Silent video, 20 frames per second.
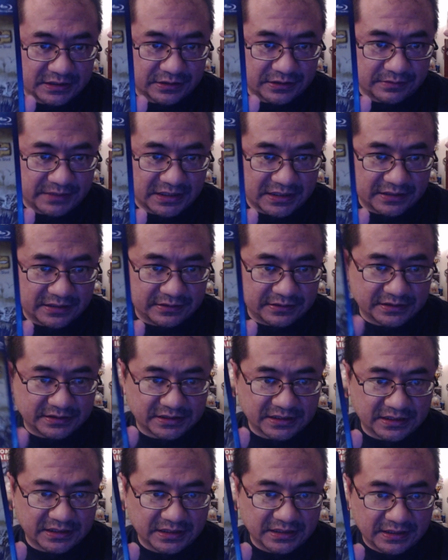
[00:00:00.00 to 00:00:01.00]

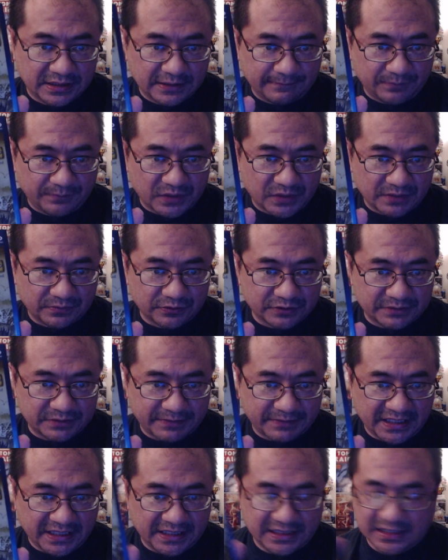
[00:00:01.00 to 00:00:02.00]
and
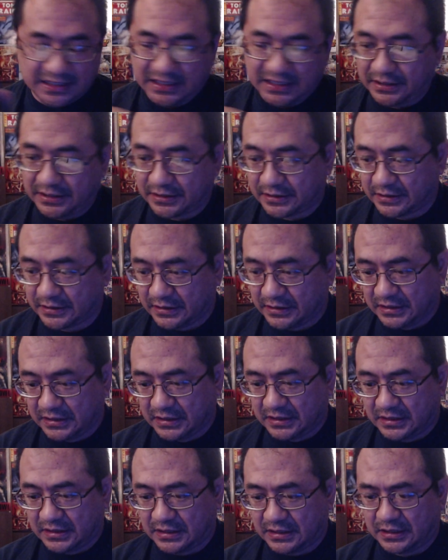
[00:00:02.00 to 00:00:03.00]
Bruce Payne in here.
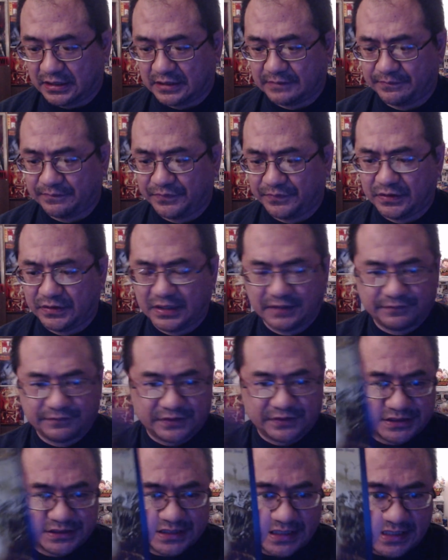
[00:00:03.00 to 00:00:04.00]
You
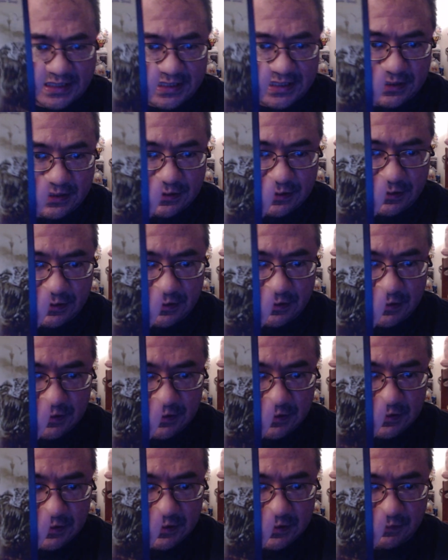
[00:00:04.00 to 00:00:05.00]
have this guy here
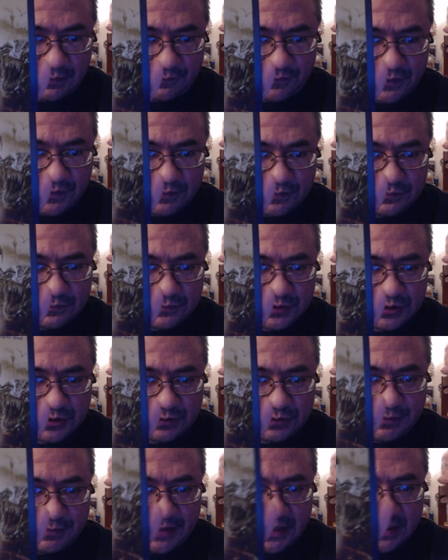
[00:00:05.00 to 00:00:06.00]
from
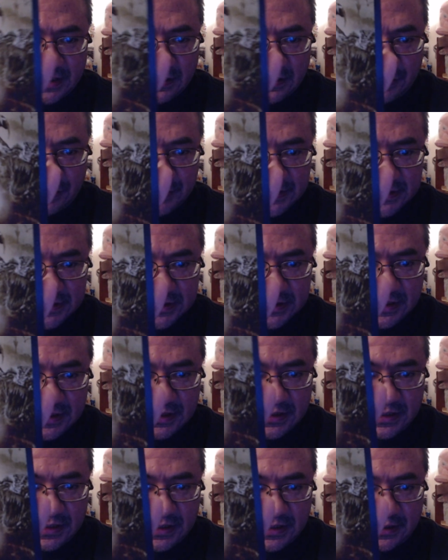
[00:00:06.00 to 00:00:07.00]
Superman and Lois,
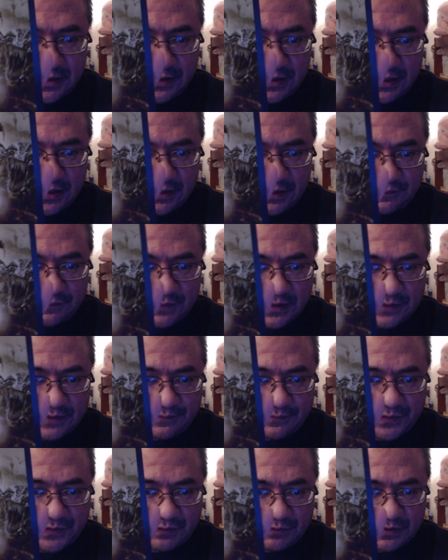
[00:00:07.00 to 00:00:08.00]
and you have
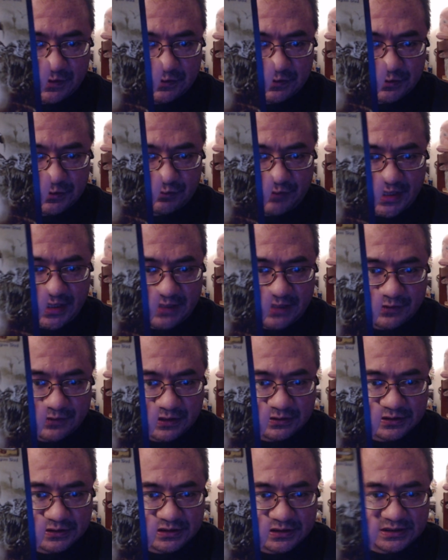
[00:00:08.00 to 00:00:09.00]
one of those Wayne
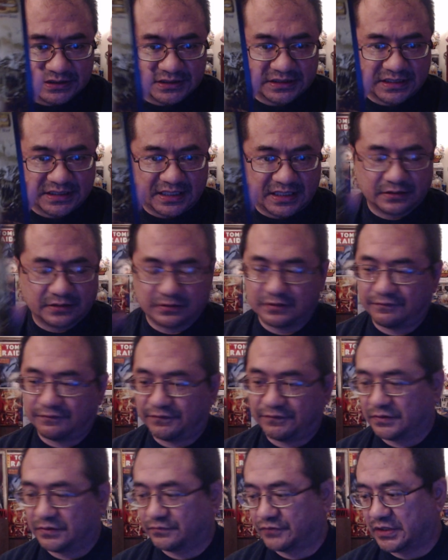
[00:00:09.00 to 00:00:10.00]
brothers. This is not a good
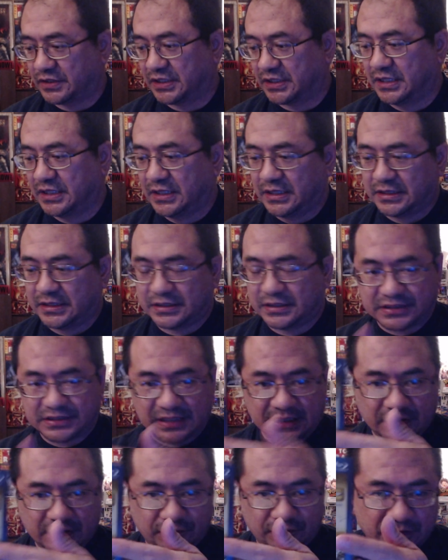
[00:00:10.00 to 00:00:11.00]
film, really. The
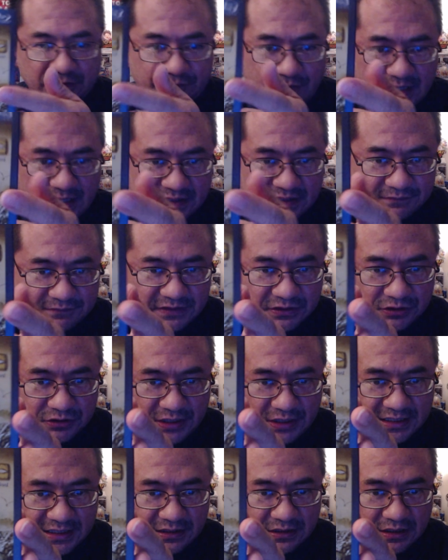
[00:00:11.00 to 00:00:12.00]
second one, Wrath of the
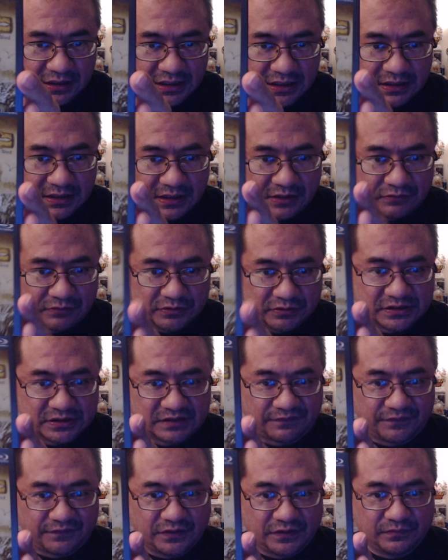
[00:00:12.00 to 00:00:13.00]
Dragon God, which
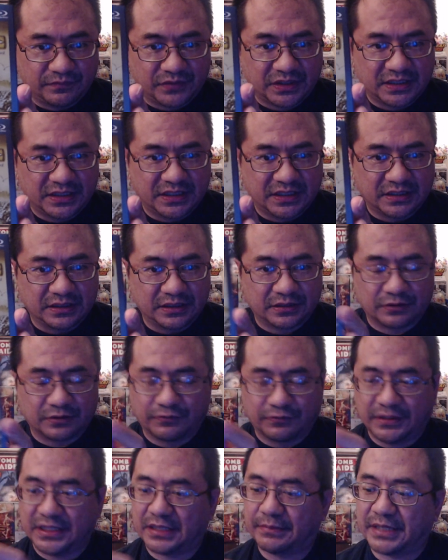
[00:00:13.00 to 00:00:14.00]
is filmed in
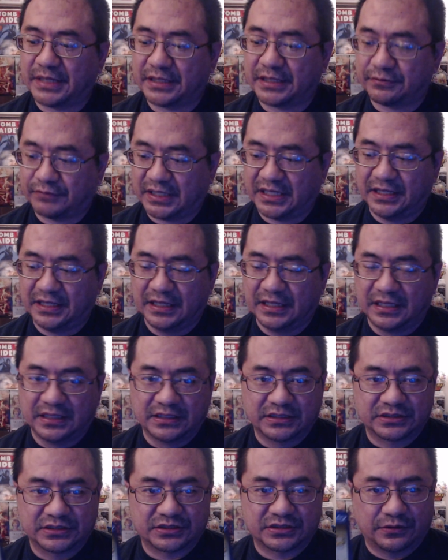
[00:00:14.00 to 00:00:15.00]
Lithuania, by the way.
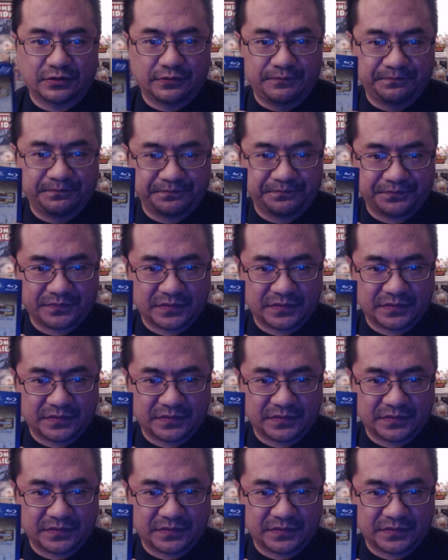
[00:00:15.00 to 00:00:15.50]
So